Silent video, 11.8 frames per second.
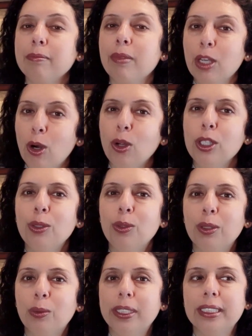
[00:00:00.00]
On your
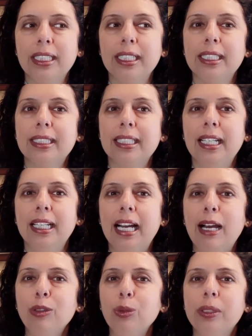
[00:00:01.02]
request is
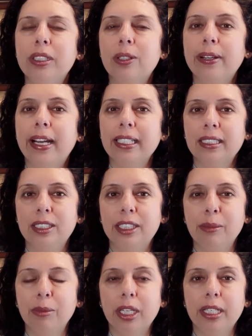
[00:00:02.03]
how to attract the
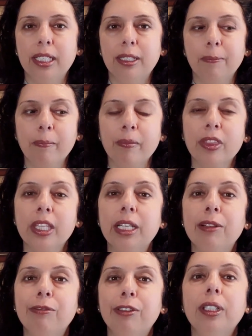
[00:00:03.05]
dream career.
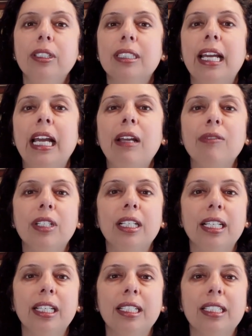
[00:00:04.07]
First, have
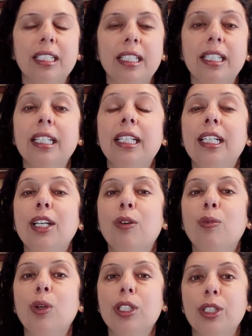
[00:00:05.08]
clarity
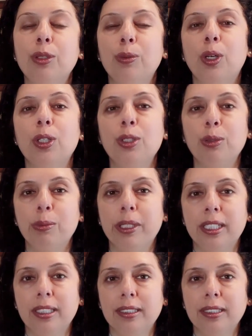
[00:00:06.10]
what you want to be.